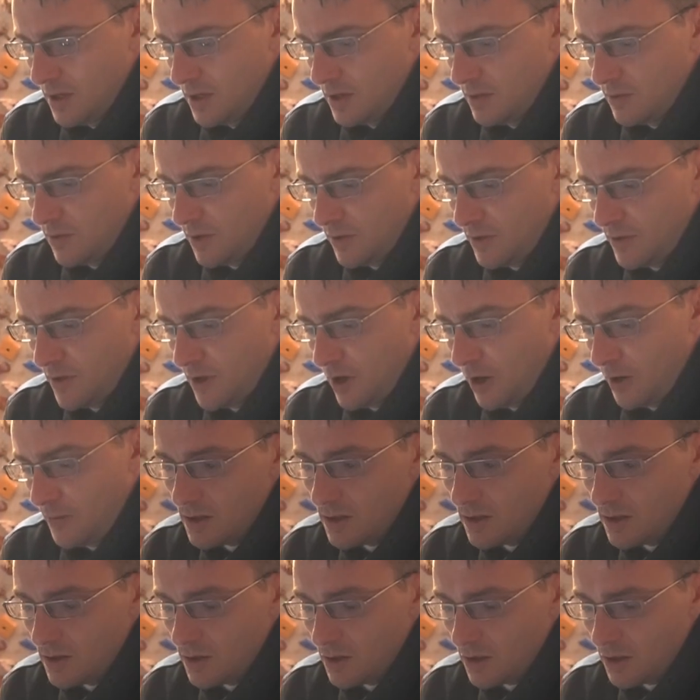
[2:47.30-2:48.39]
right there.
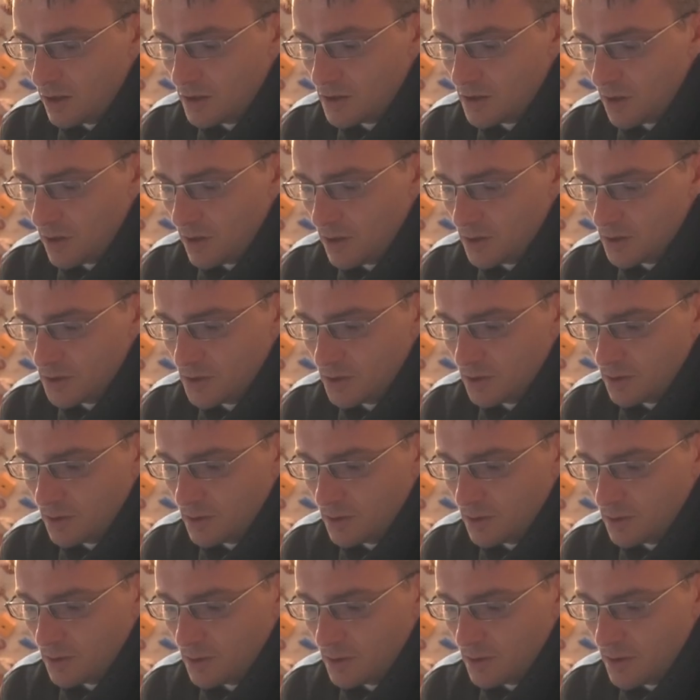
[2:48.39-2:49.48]
There's
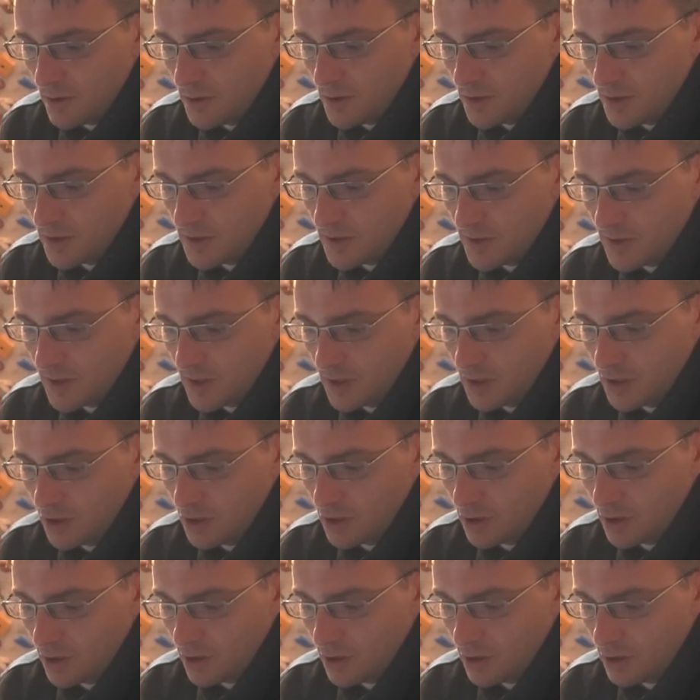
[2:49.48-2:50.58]
also this thing here
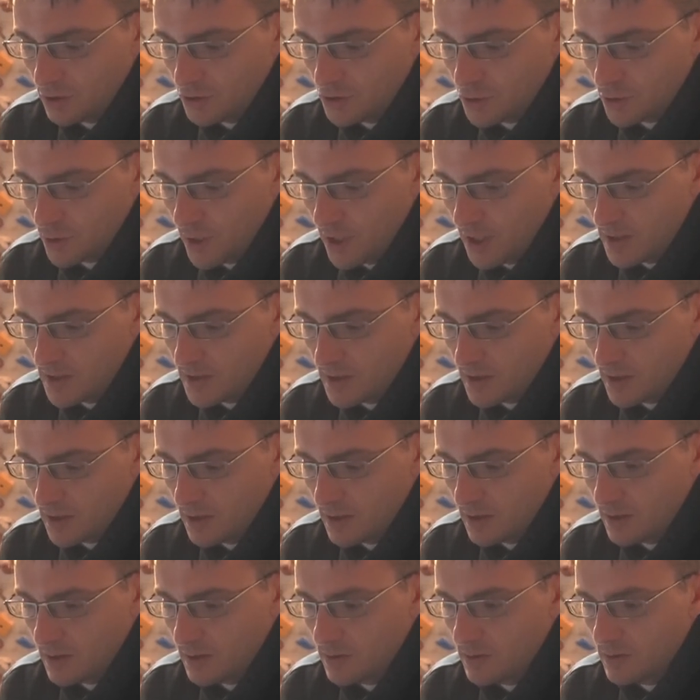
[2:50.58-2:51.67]
called traits,
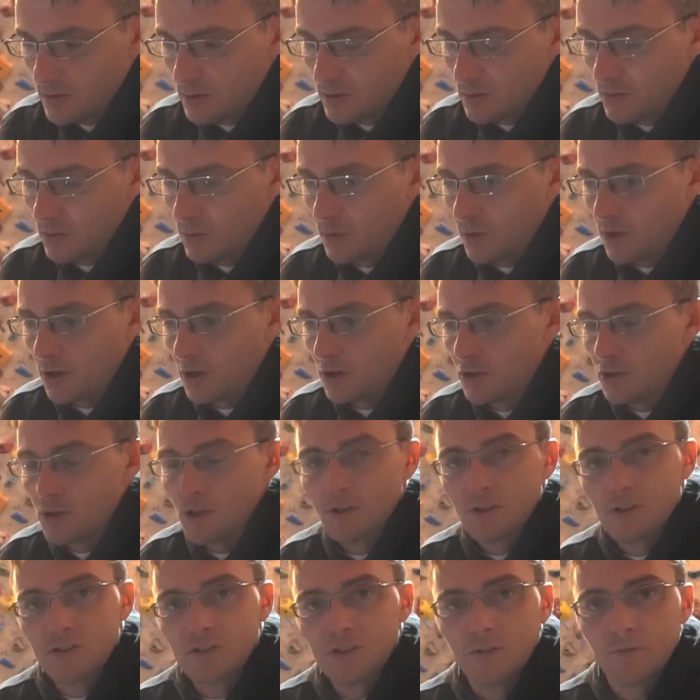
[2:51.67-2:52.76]
where you get
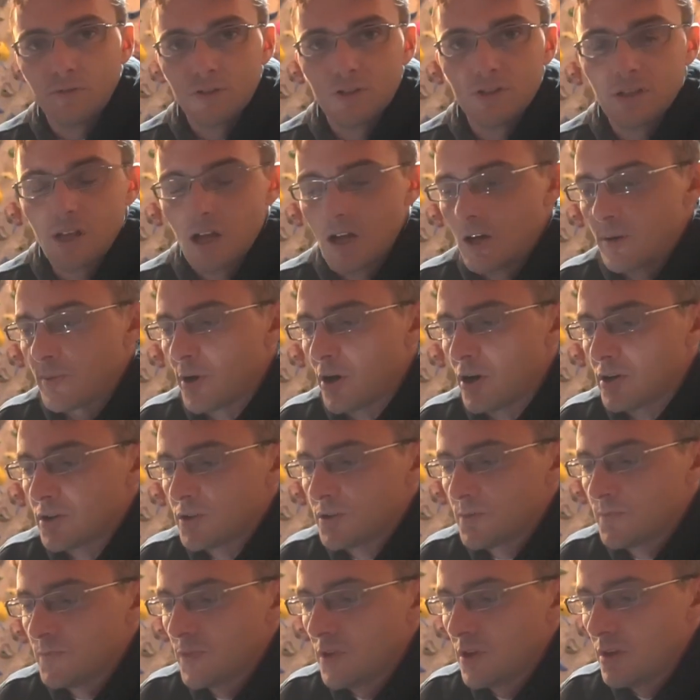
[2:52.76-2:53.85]
these different slider
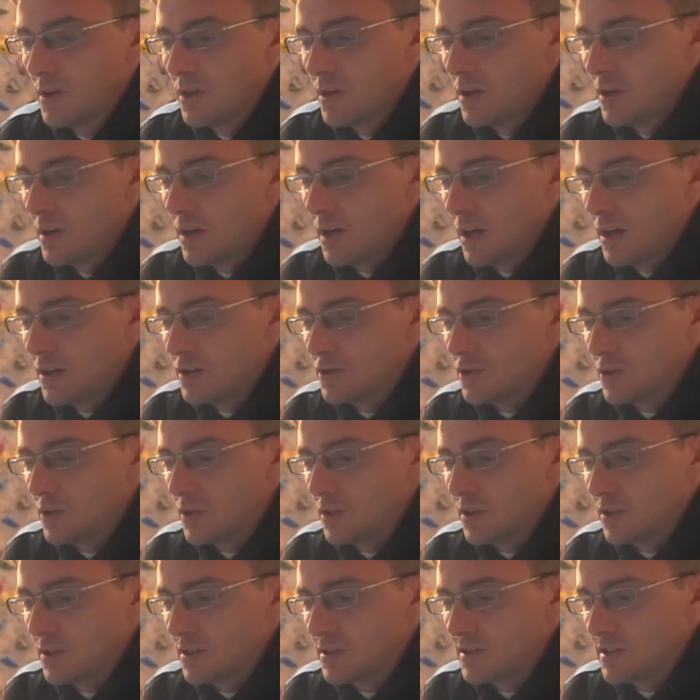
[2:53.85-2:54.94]
bars. And so you
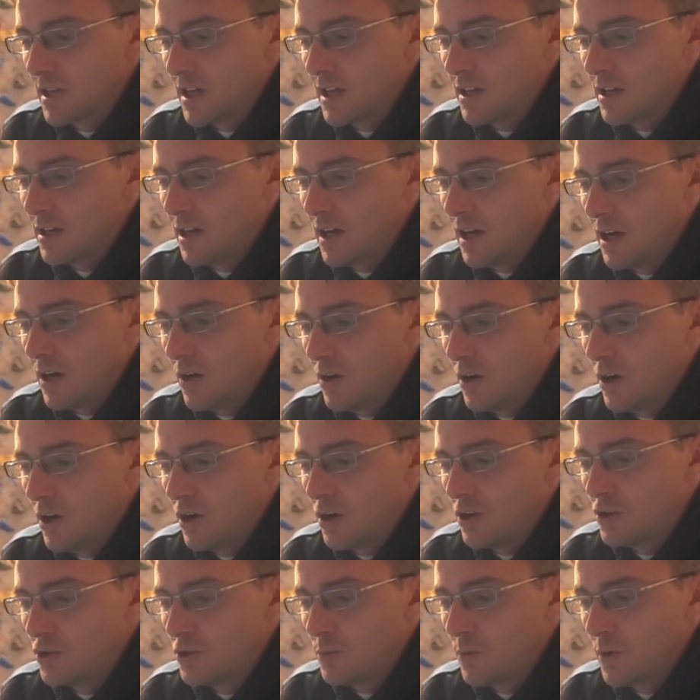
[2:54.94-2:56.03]
can decide how
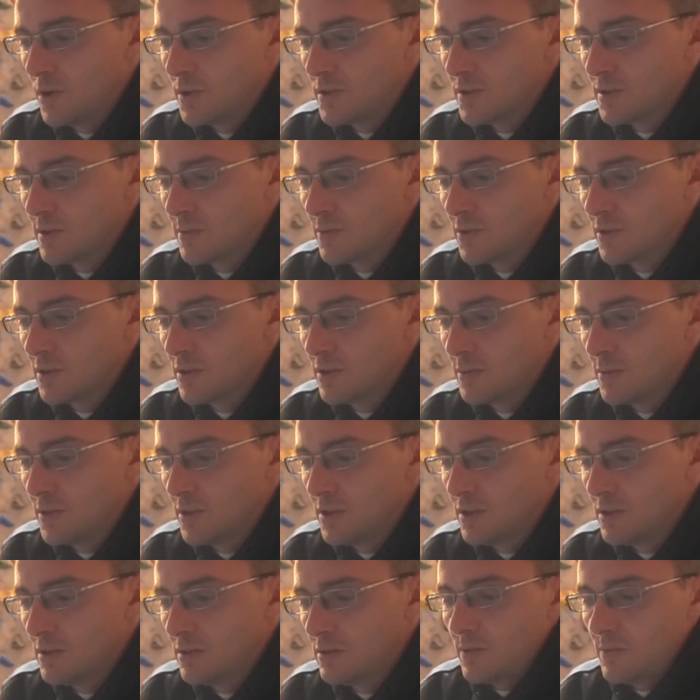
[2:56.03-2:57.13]
hard you want something to
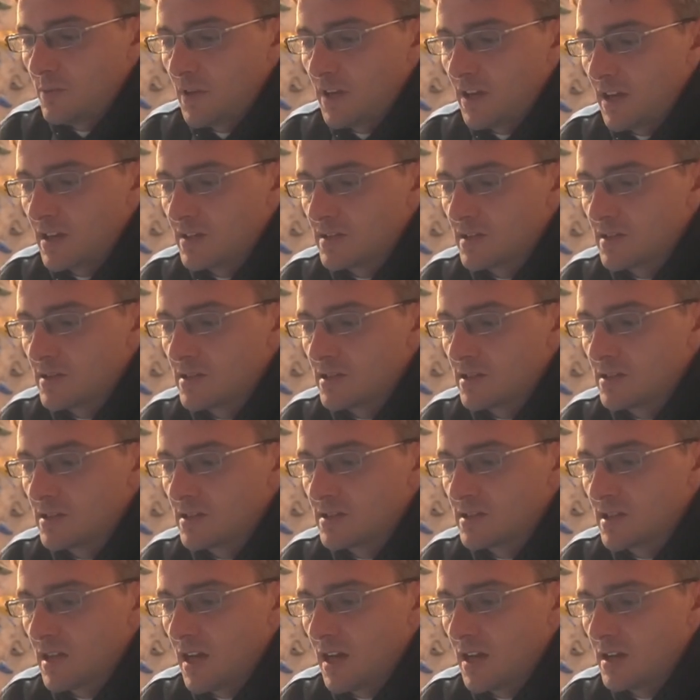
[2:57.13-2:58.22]
be. My guess is it
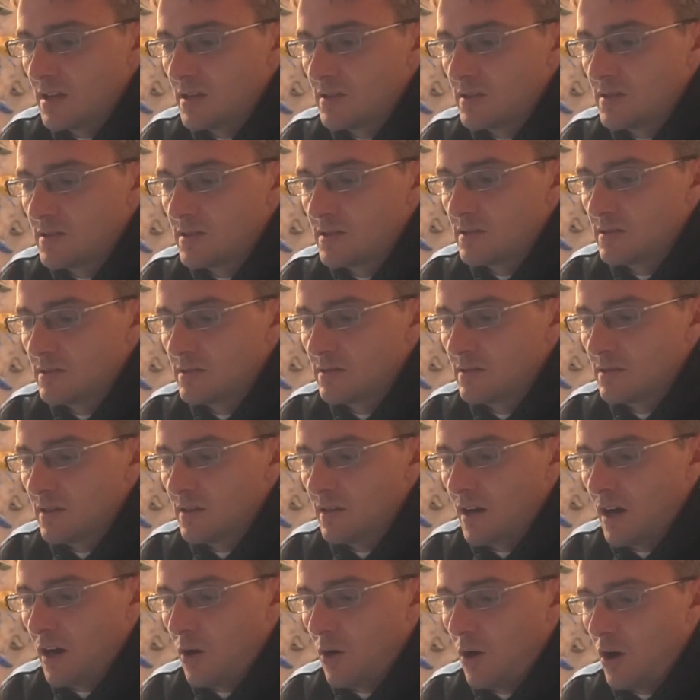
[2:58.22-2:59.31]
decides
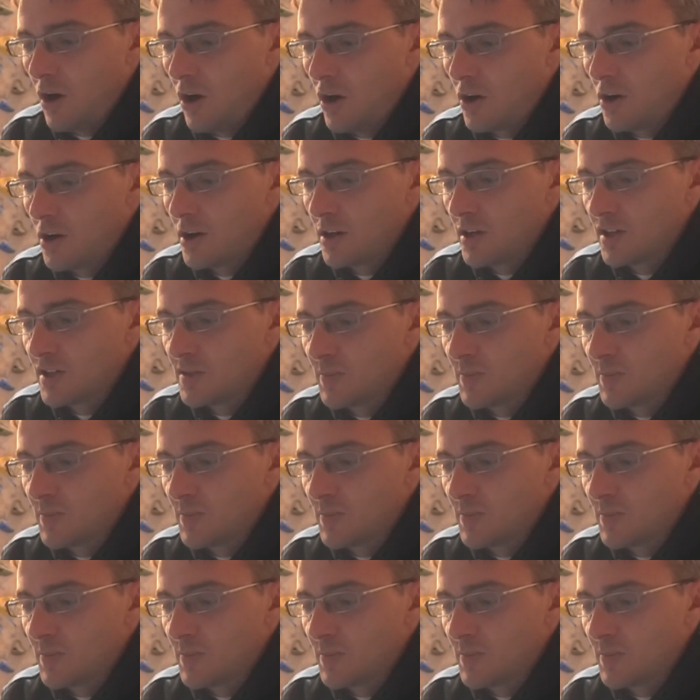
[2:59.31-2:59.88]
how hard it is